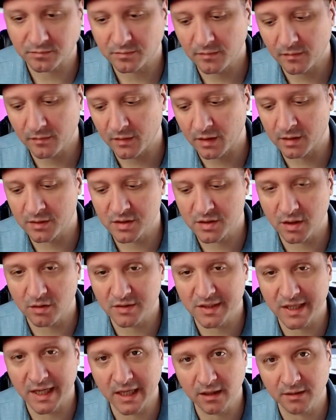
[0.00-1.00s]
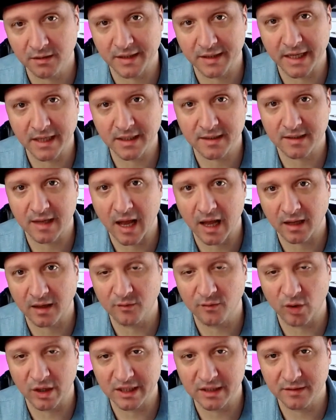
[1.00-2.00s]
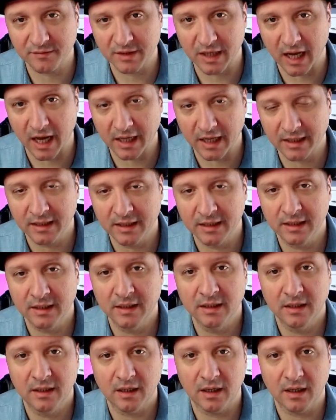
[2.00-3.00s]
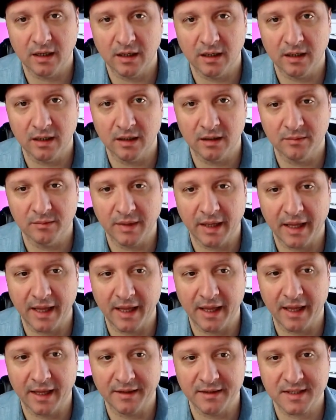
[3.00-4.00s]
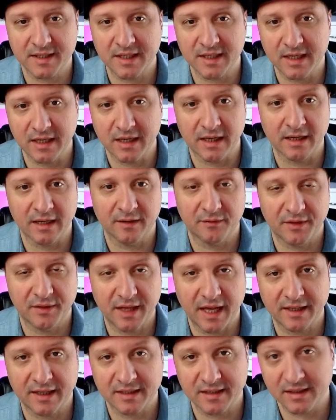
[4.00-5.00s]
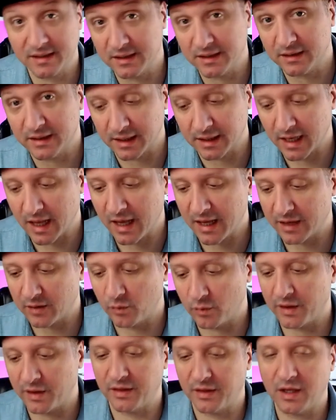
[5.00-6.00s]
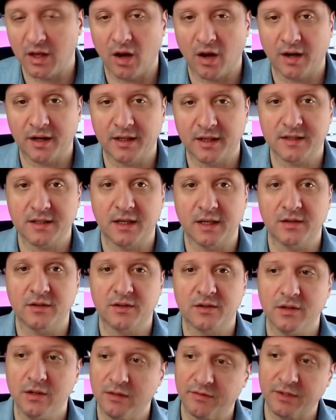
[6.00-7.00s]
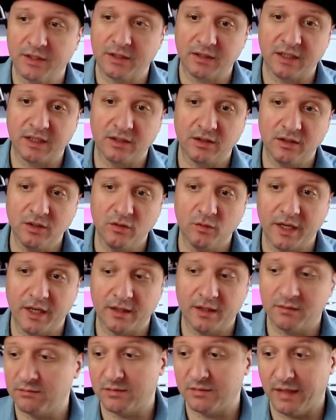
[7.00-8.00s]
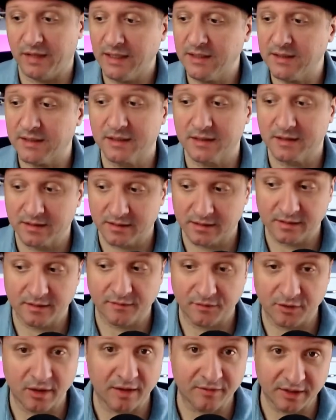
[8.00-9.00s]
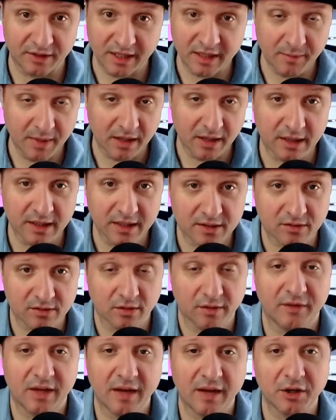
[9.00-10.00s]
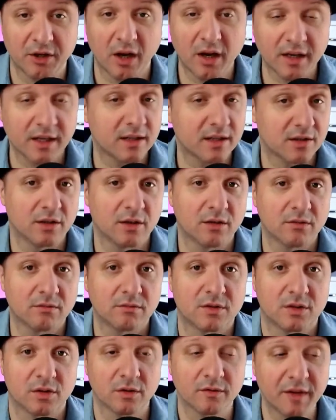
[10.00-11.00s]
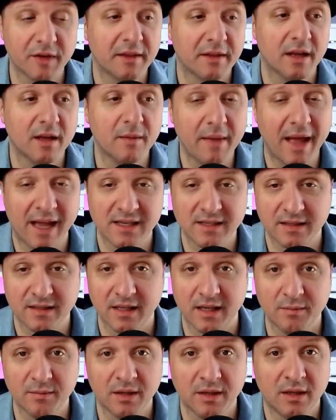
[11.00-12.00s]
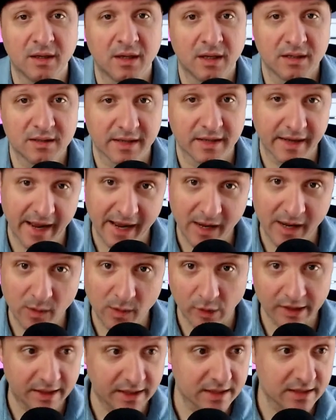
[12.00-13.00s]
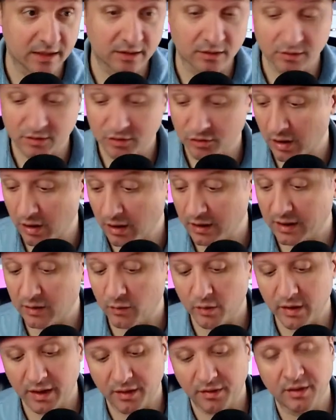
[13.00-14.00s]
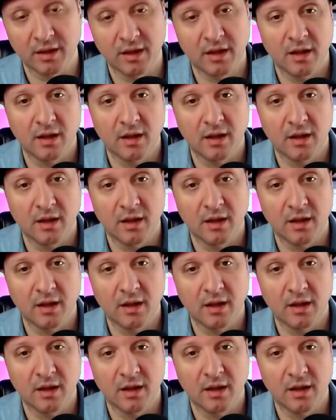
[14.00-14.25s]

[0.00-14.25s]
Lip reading: So take stock of what you've got, and see if that is still in line with the audience that you serve. And a good way to test this is if you have an email list or if you have an audience, survey them, ask them, say, hey, what it is that they're struggling with.